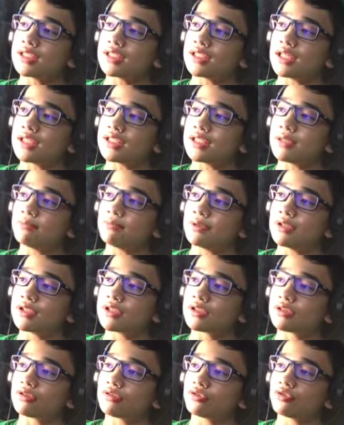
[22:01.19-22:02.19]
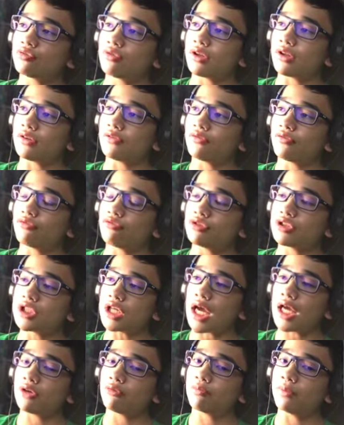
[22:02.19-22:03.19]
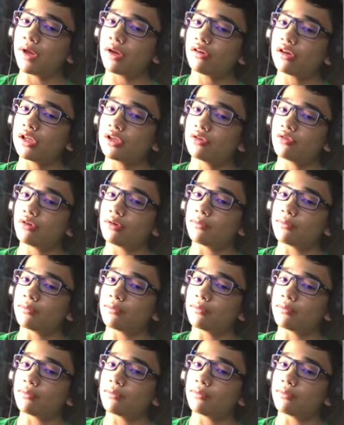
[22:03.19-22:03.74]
is SCP-012, which I barely know